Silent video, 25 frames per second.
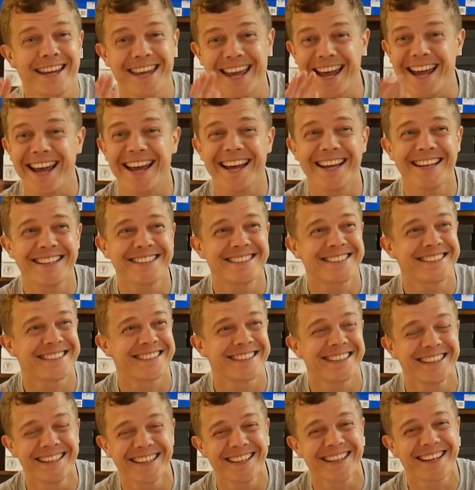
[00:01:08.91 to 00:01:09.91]
In
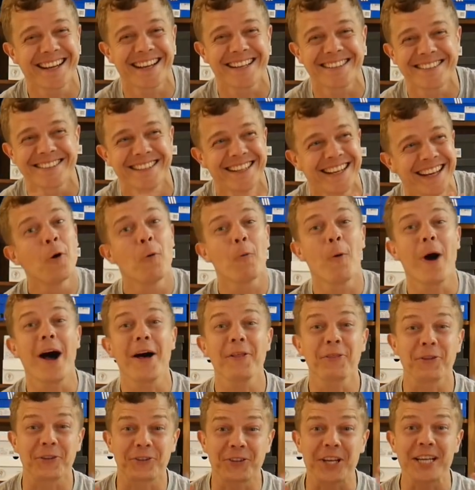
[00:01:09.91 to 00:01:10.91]
case, because
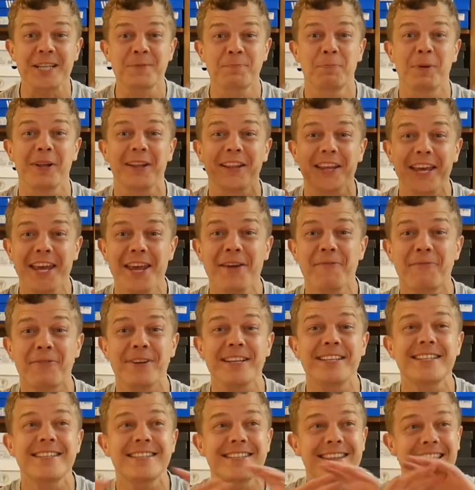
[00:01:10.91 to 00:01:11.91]
while the disbelief
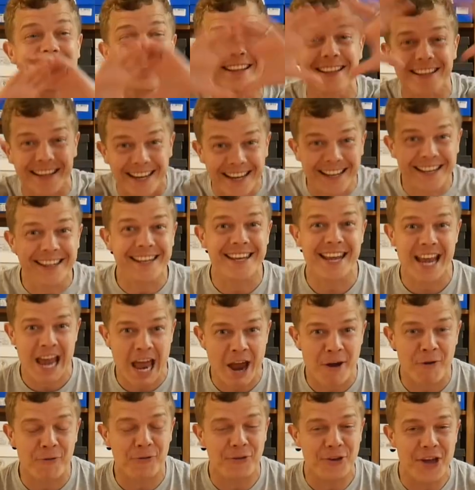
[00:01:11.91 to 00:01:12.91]
is still in the
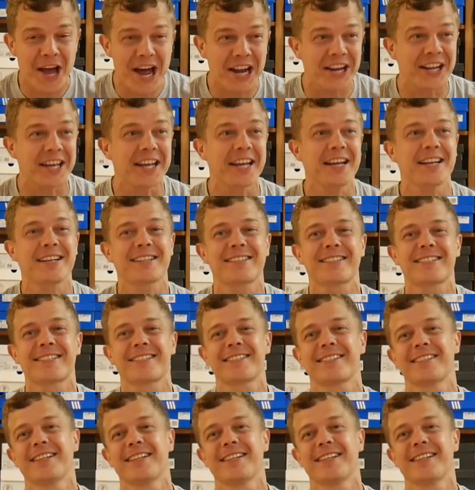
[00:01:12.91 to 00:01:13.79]
air of the annex,